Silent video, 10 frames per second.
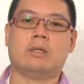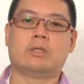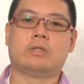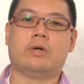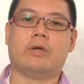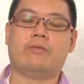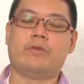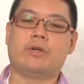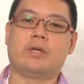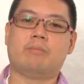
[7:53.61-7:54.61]
So if
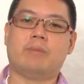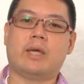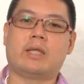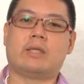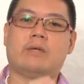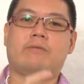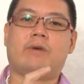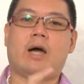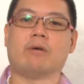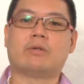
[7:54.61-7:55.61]
you can make the
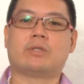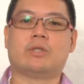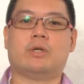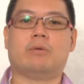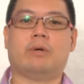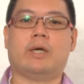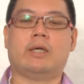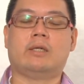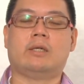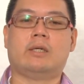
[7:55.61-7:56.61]
virus go
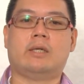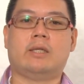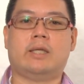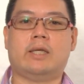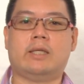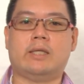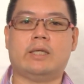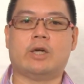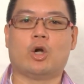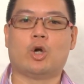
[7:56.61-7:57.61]
away, then
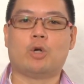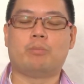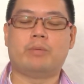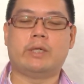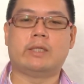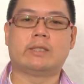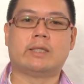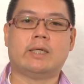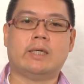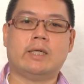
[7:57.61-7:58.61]
the
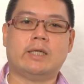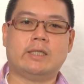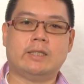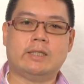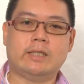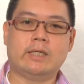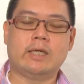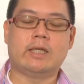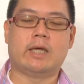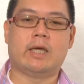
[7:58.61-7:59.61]
herpes
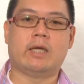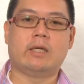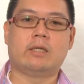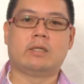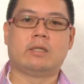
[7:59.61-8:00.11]
DNA